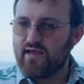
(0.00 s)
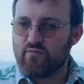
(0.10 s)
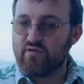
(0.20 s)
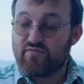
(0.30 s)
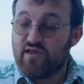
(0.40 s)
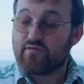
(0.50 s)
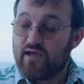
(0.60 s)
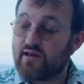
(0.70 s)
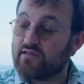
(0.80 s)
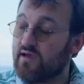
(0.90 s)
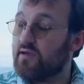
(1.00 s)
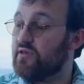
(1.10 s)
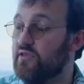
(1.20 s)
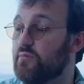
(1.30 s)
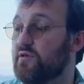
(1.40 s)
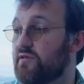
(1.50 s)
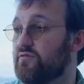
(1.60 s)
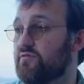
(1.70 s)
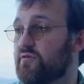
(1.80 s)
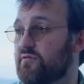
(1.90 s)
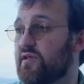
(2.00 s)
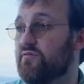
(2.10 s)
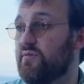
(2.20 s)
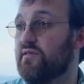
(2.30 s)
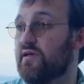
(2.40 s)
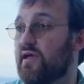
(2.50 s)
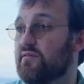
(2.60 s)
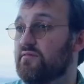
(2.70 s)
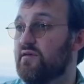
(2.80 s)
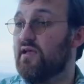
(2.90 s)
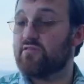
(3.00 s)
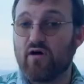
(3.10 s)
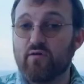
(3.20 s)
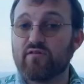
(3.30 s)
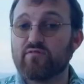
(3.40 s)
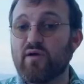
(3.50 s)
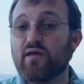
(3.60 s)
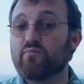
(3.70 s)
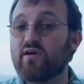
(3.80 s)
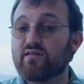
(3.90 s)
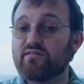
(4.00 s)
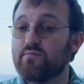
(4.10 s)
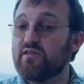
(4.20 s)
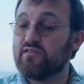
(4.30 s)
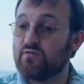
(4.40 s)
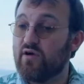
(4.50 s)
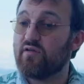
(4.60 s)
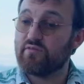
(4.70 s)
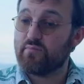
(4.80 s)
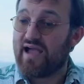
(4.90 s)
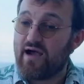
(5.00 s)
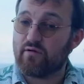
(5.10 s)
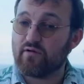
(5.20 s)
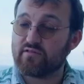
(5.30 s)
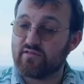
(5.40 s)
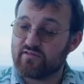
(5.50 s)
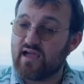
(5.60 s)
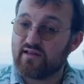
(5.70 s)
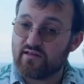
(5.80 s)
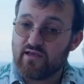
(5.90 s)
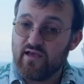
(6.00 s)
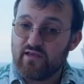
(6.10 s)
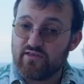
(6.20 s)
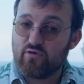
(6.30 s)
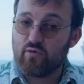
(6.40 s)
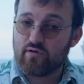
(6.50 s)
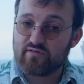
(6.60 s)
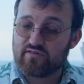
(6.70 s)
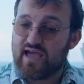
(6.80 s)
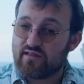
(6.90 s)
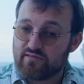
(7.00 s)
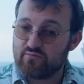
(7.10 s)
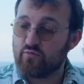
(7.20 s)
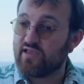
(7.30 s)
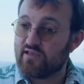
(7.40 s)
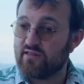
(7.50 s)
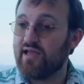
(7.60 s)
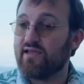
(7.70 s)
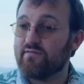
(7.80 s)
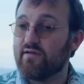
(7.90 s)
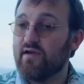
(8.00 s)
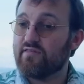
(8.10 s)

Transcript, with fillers: Uh, we've never had a time in human history where that's been the case. It's always been proximity to wealth and power decided your status and wake in life.